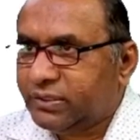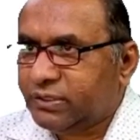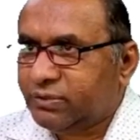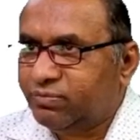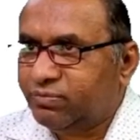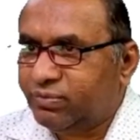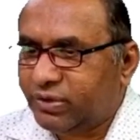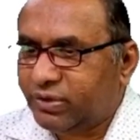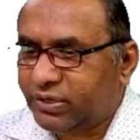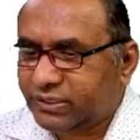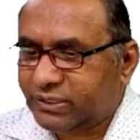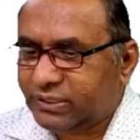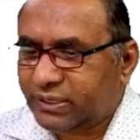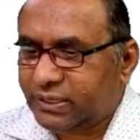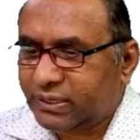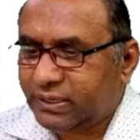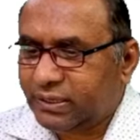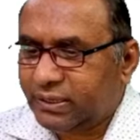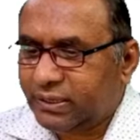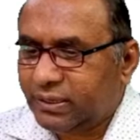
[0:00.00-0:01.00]
sim
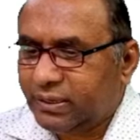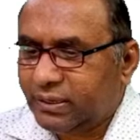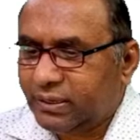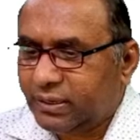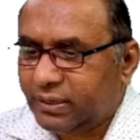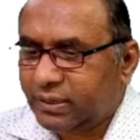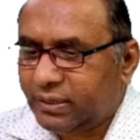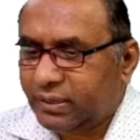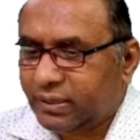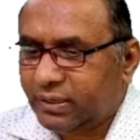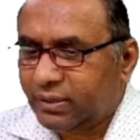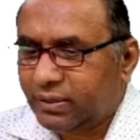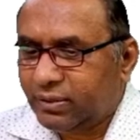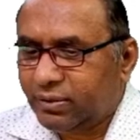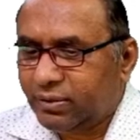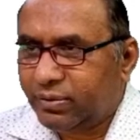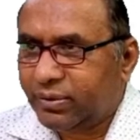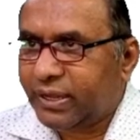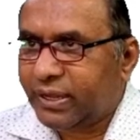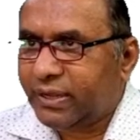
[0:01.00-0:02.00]
function,
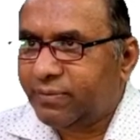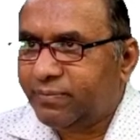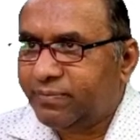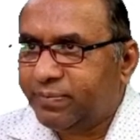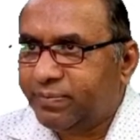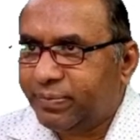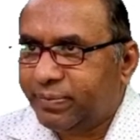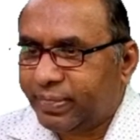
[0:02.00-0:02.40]
okay,